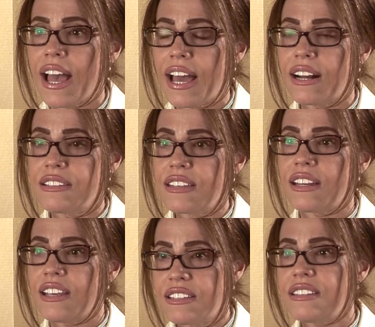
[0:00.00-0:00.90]
and I
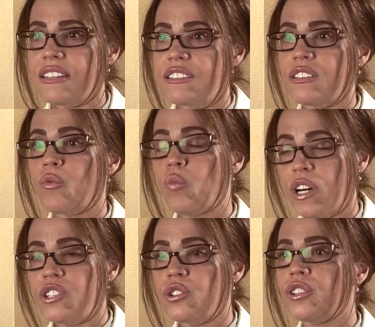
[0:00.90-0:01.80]
said,
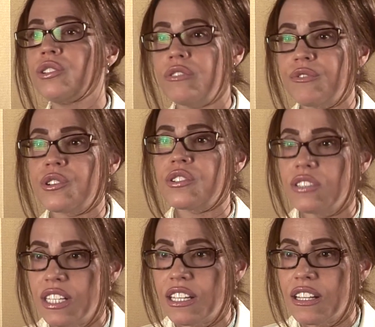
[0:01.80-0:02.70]
what is your universal
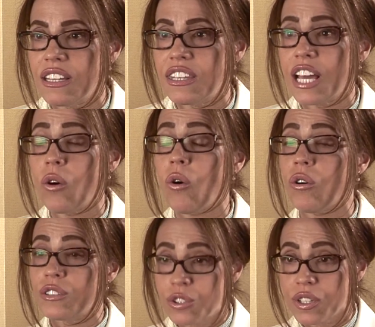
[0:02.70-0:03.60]
need? They
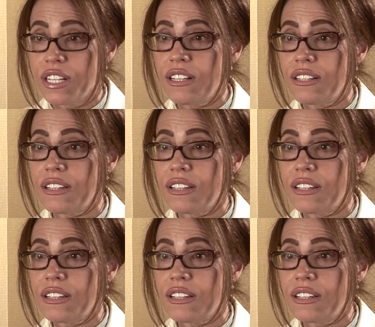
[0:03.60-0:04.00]
all agreed.